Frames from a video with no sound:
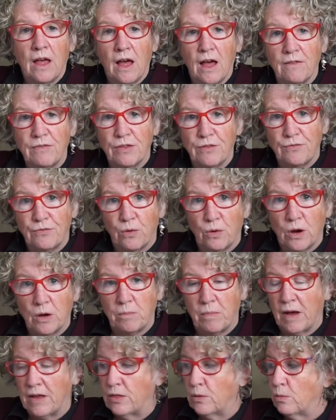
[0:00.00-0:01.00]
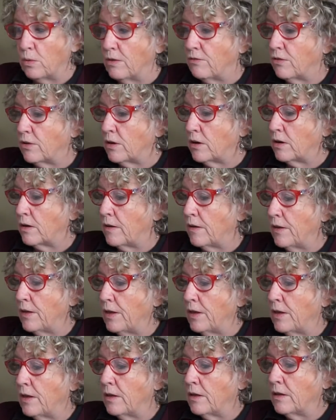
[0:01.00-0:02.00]
of the fort by the river.
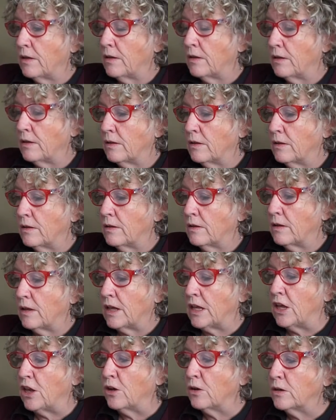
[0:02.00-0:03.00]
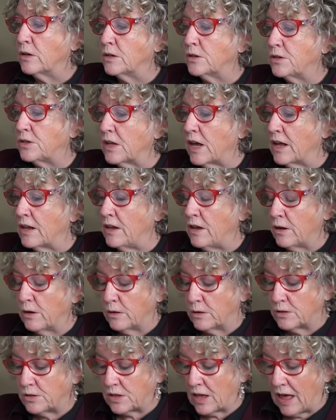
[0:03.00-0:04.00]
Years and
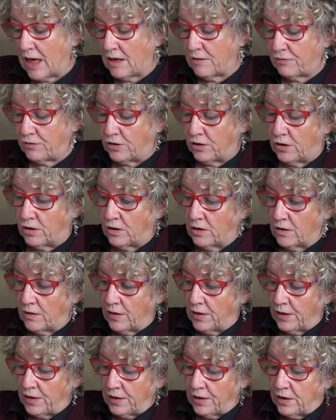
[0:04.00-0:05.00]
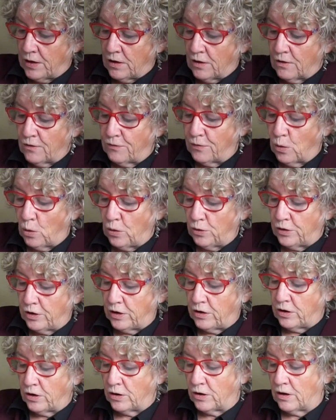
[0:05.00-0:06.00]
years after,
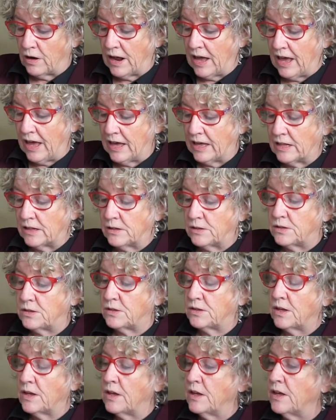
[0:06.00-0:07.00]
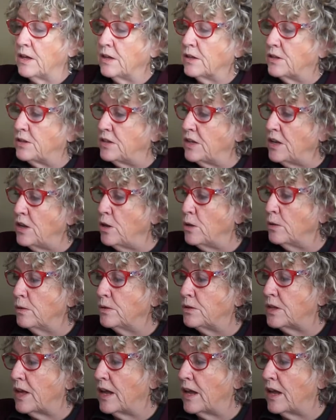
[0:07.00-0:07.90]
folded her hands, sinews